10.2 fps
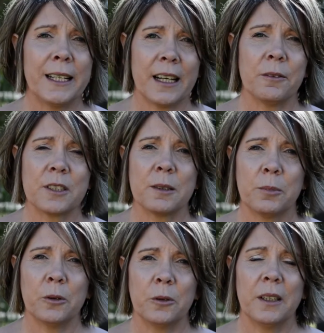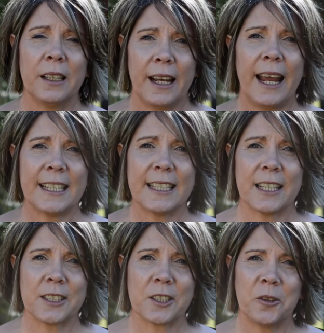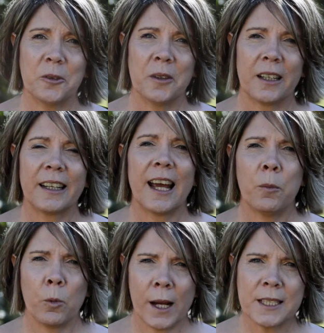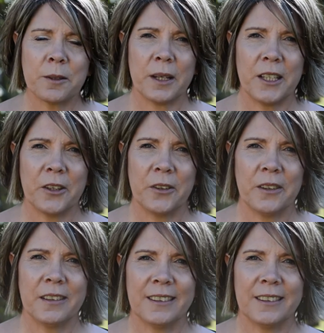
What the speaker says: comfortable at our school. Can't wait to meet you.